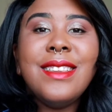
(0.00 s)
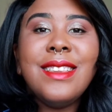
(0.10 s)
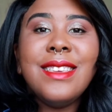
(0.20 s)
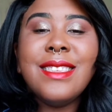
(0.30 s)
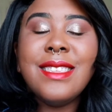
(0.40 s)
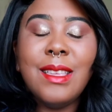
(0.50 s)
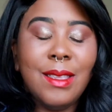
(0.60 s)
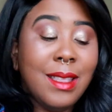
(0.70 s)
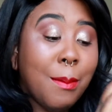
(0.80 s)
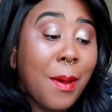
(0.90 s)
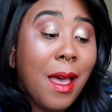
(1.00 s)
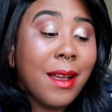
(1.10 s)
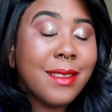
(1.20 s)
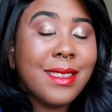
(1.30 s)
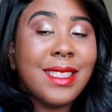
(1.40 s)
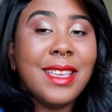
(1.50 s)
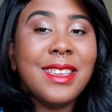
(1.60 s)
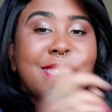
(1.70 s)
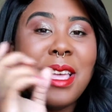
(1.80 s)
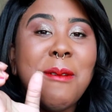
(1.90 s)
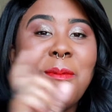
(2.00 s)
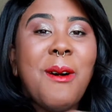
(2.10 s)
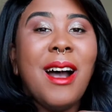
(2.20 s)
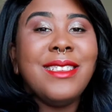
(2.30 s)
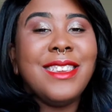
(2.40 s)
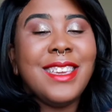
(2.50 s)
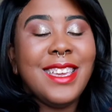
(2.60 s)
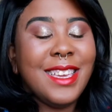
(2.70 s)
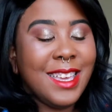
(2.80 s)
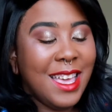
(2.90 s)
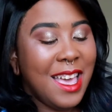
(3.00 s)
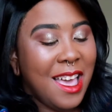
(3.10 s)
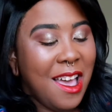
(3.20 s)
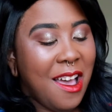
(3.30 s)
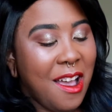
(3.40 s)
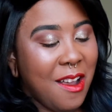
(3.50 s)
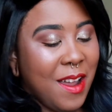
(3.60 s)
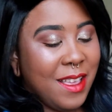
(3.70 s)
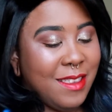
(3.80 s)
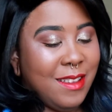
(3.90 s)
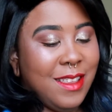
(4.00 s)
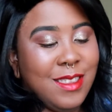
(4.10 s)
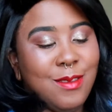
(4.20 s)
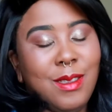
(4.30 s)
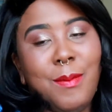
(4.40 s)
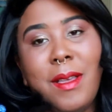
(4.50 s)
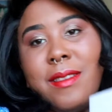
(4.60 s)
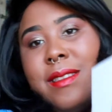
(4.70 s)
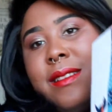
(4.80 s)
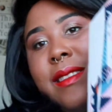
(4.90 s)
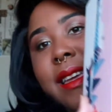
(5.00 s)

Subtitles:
just in the box, just keep watching. All right, so this is what the box looks